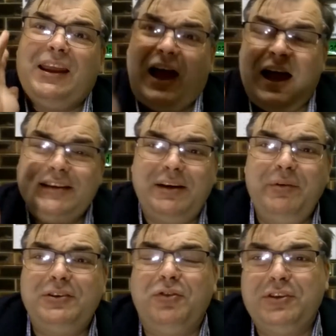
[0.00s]
Guys, I
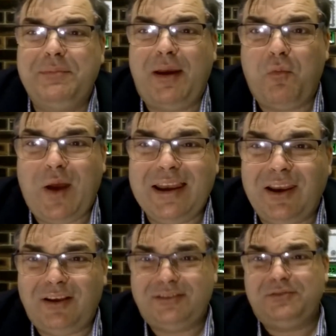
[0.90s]
want to talk to you about
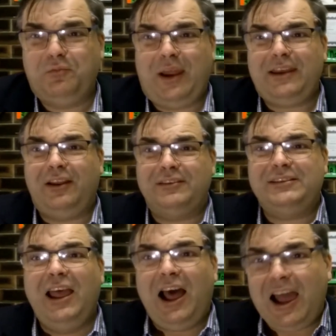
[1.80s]
weight loss. Weight loss.